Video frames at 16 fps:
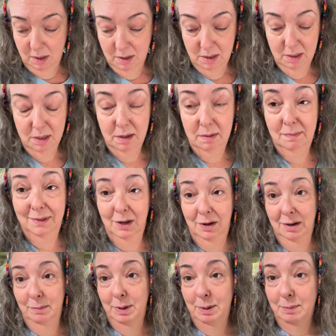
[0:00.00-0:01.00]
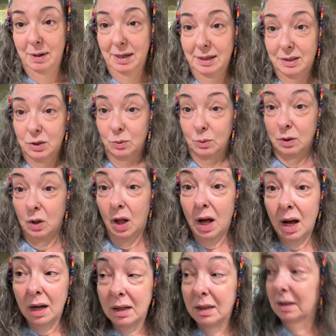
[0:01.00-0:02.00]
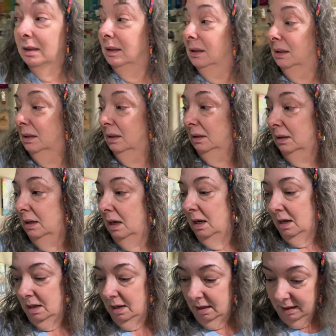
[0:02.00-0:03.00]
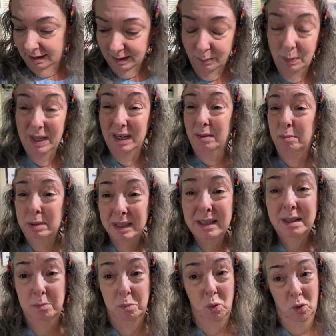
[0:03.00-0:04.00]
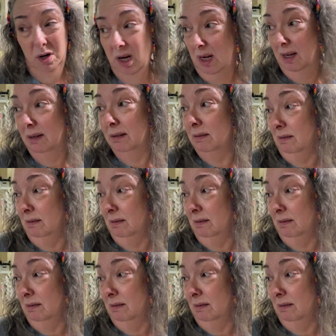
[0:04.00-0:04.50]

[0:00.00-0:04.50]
Um, they're going to be by at two o'clock. Uh, it's been a busy morning.